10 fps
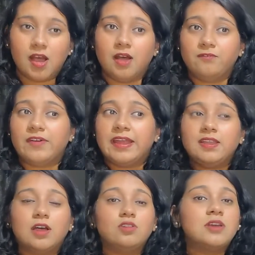
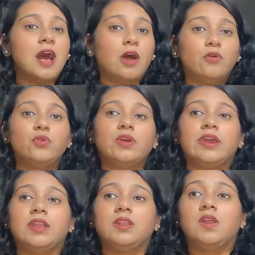Find out how you
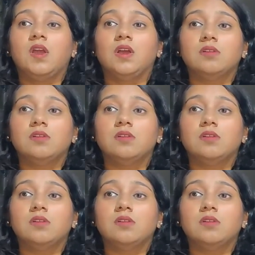can